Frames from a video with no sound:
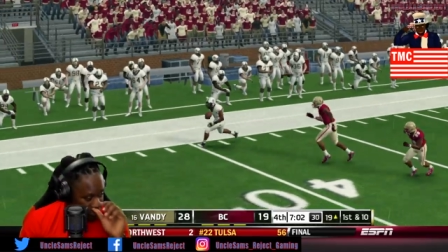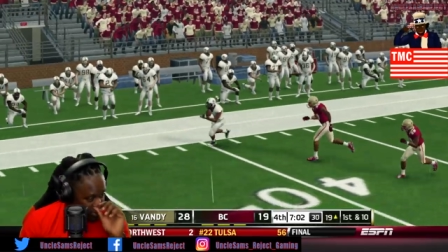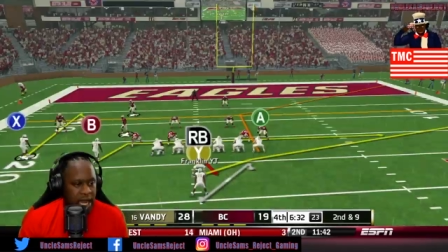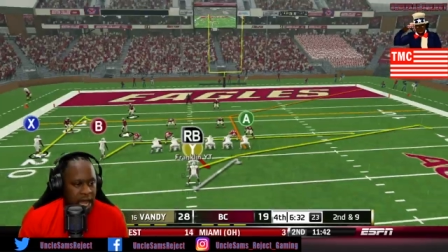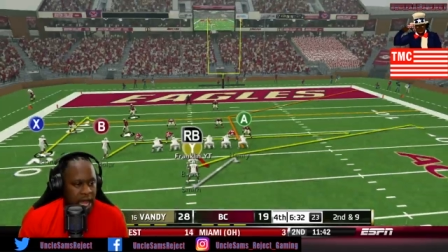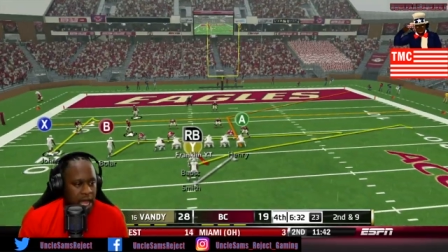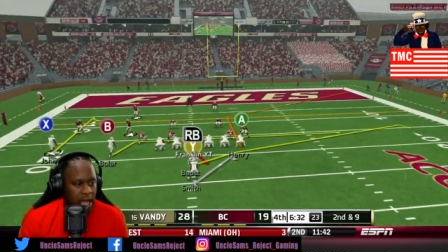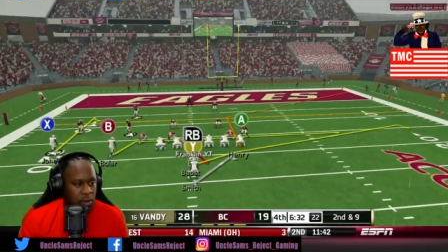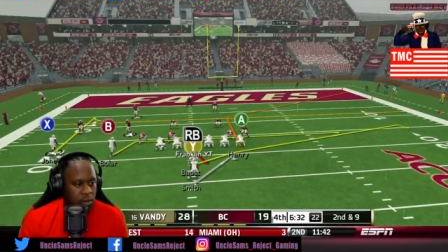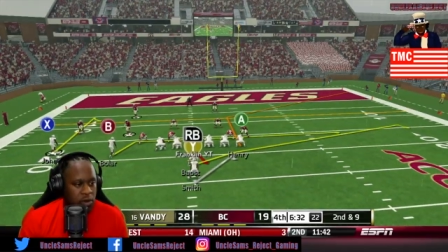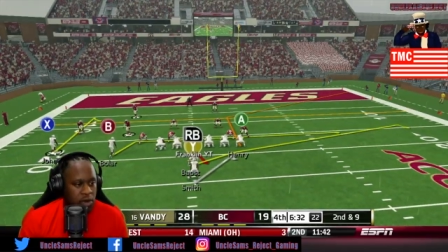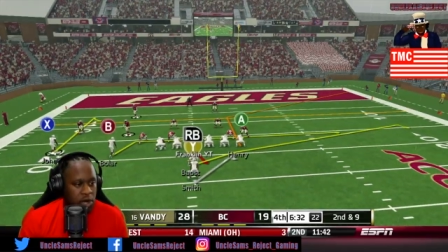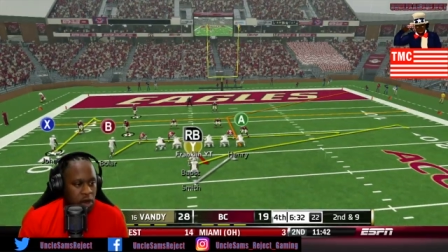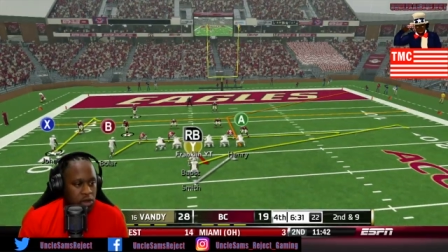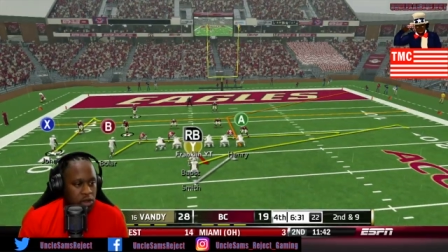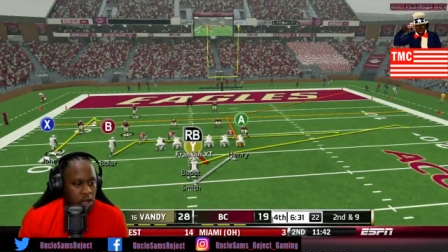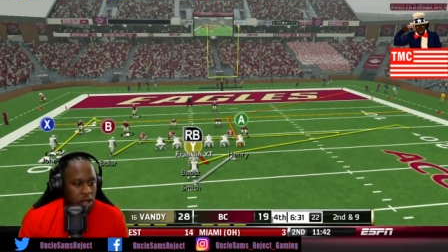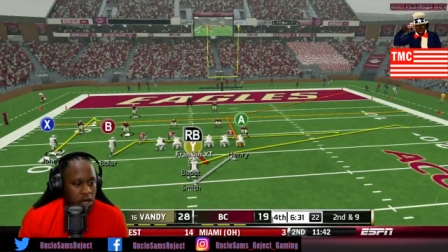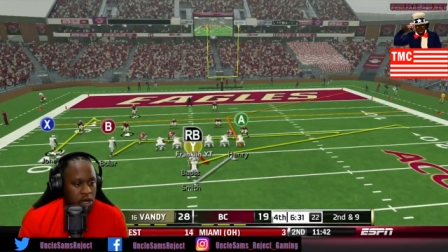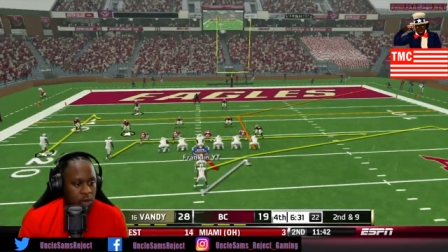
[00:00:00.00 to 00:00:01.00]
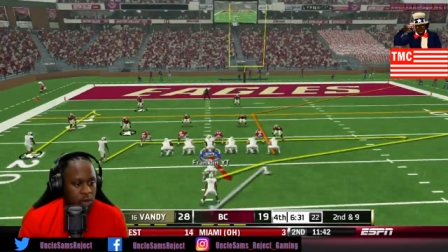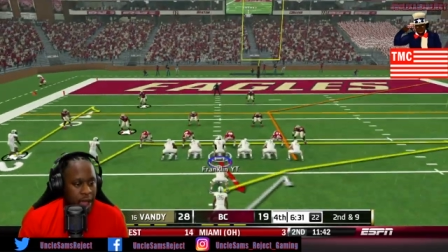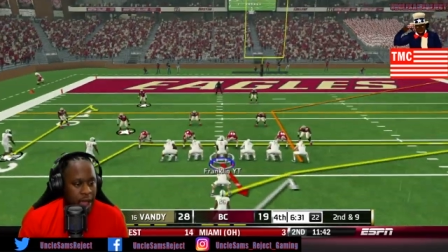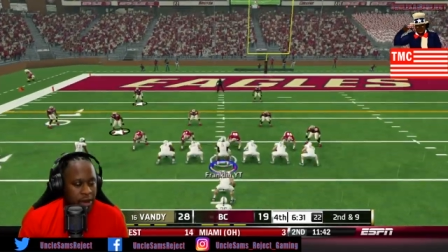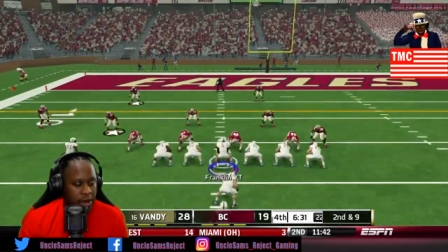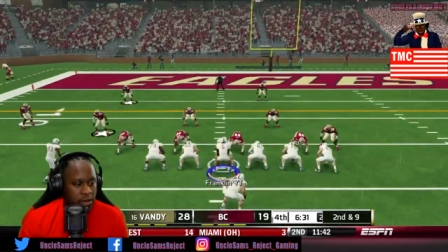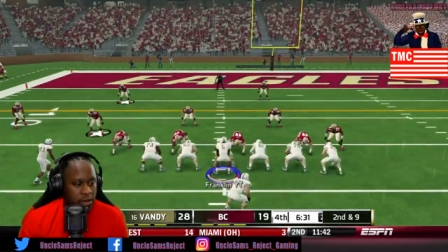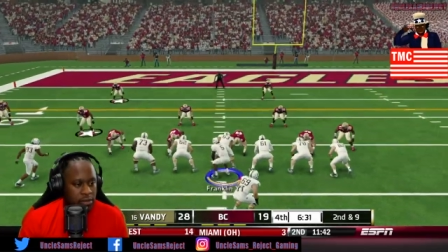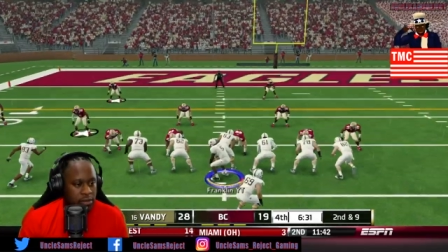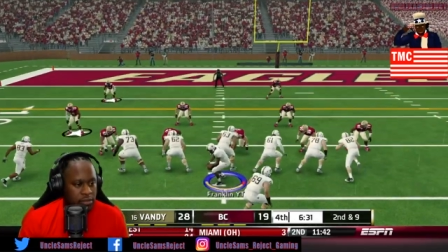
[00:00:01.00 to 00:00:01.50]
All right, second and nine. We're
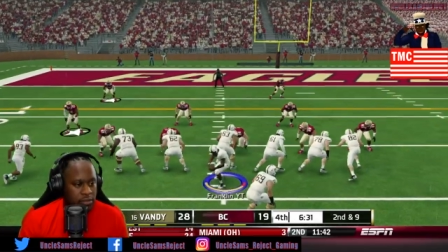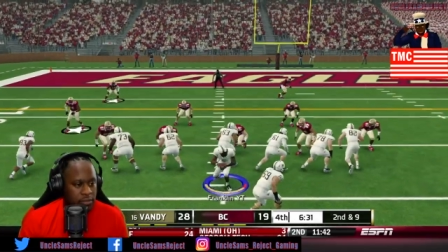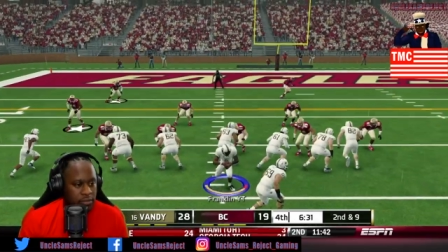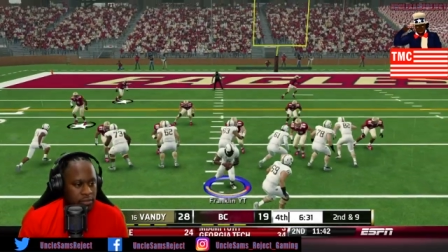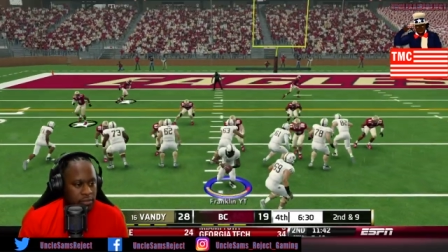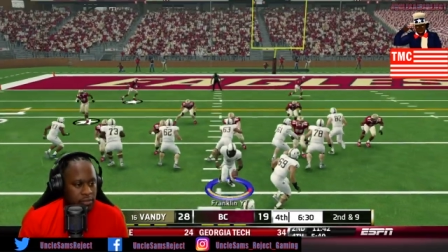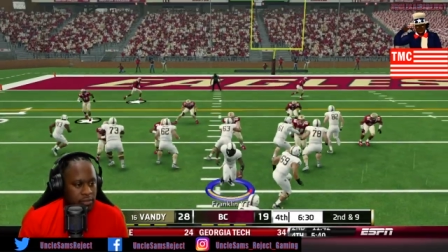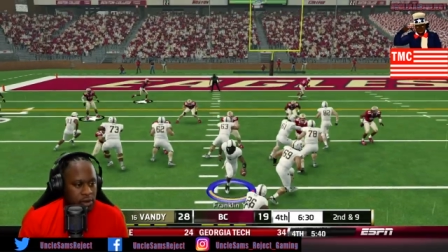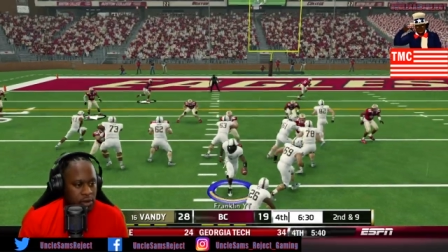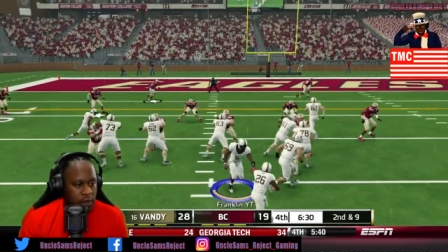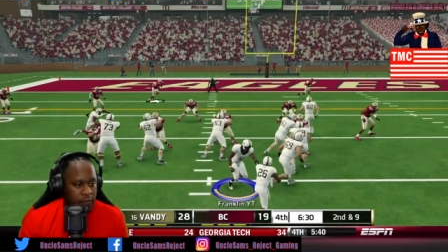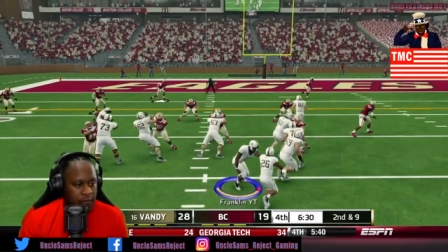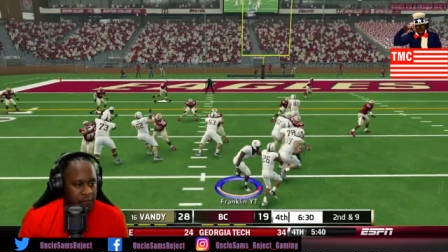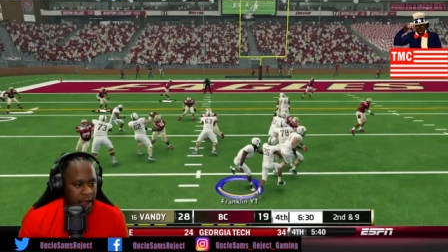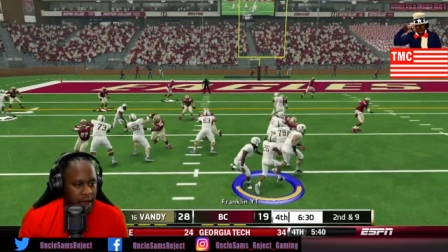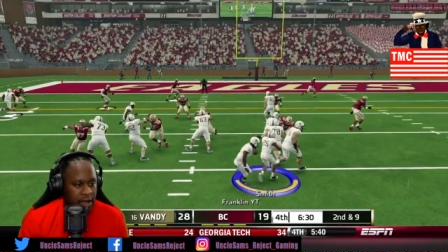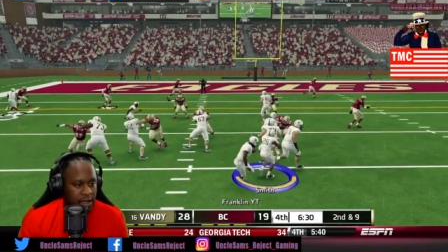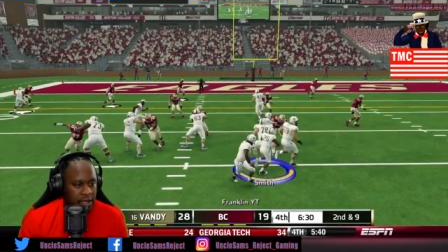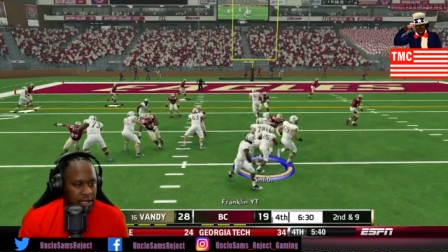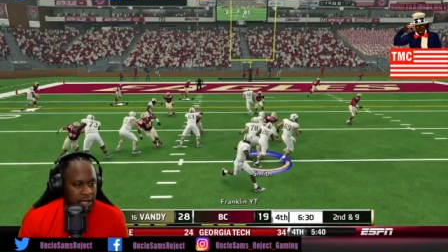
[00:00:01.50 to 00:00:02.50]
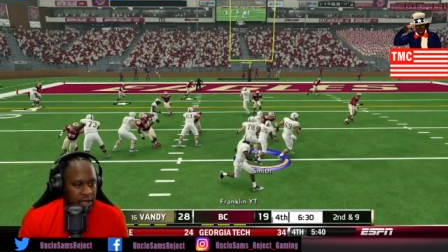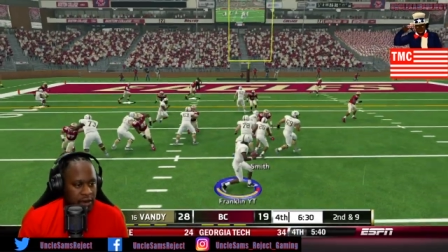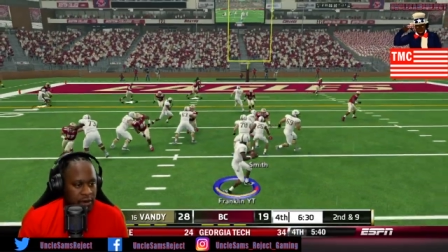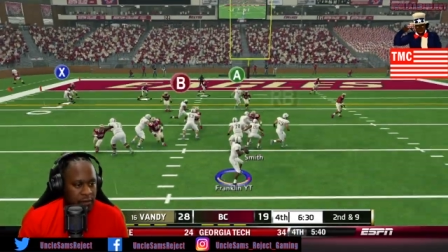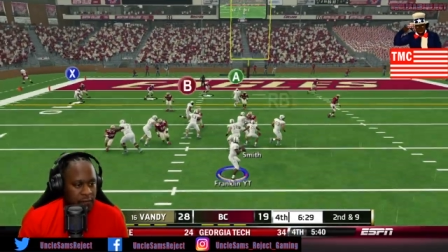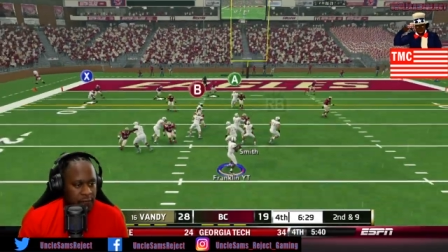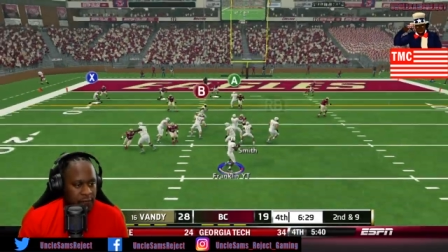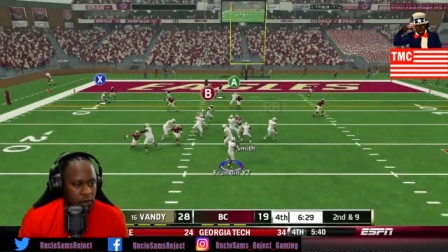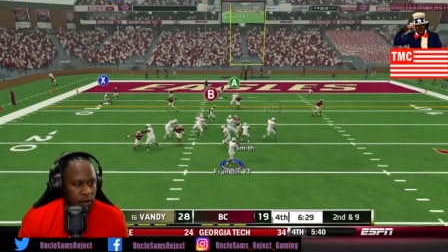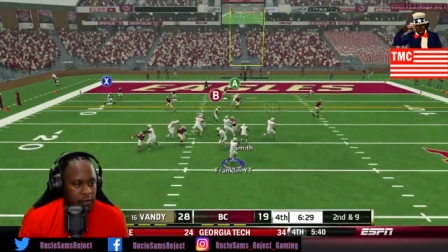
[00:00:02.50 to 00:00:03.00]
no longer rattled. You know,
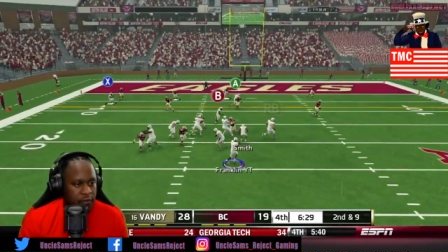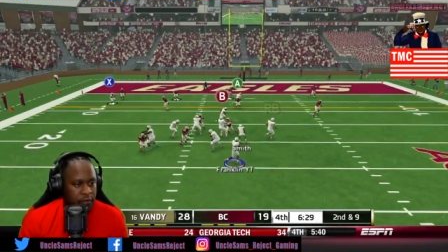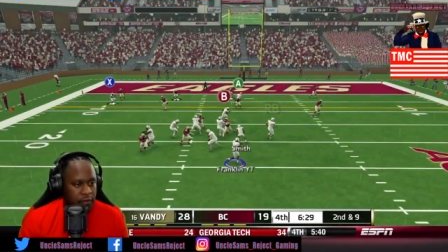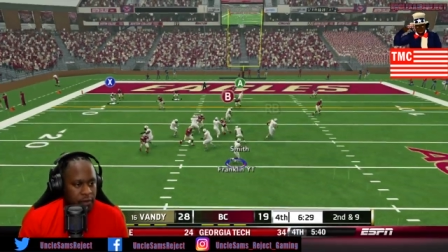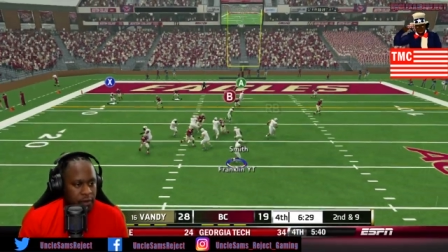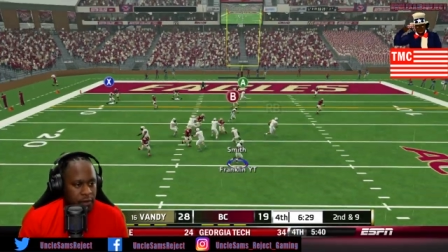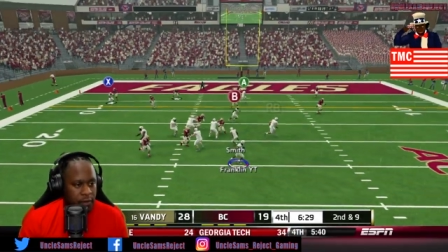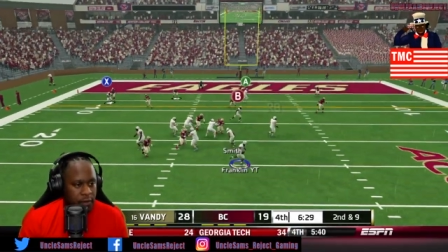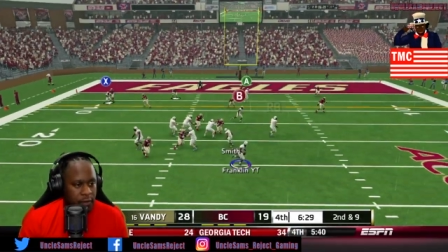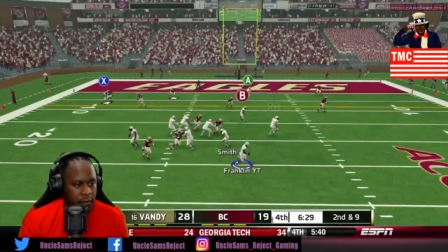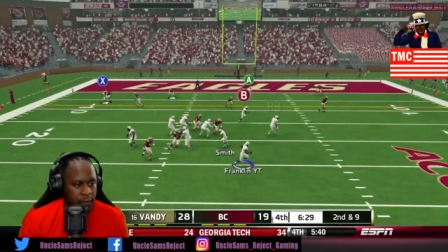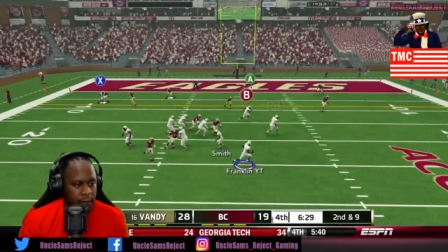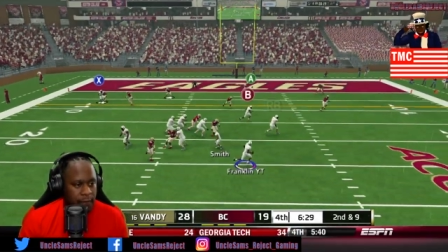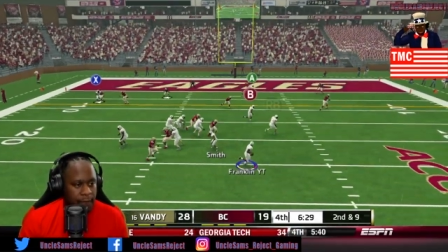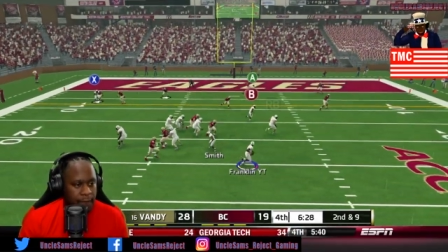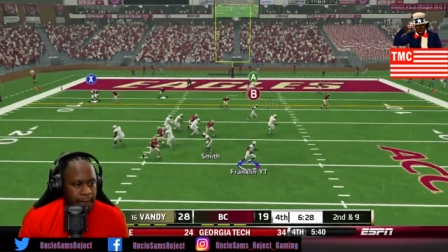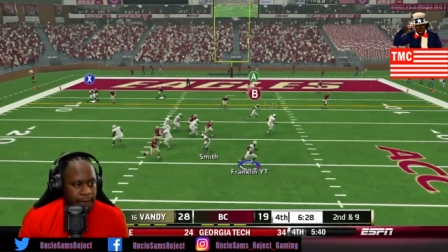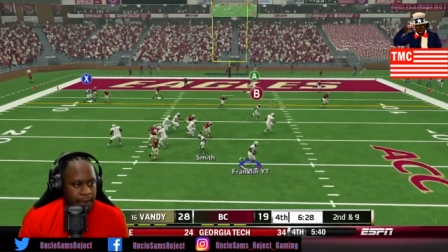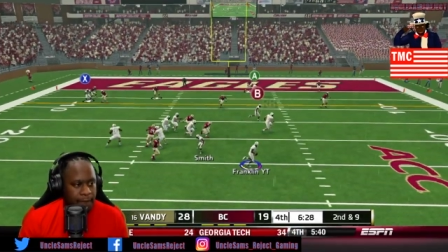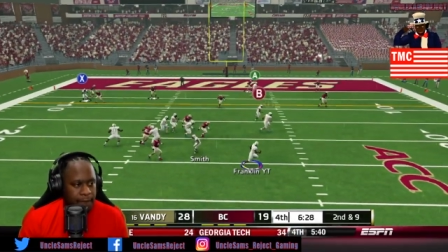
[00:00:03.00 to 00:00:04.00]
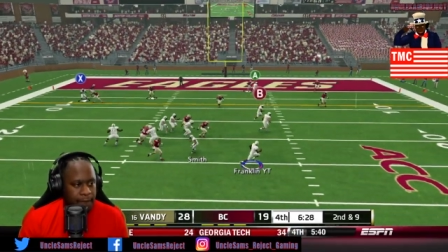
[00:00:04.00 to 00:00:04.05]
finally here in the fourth.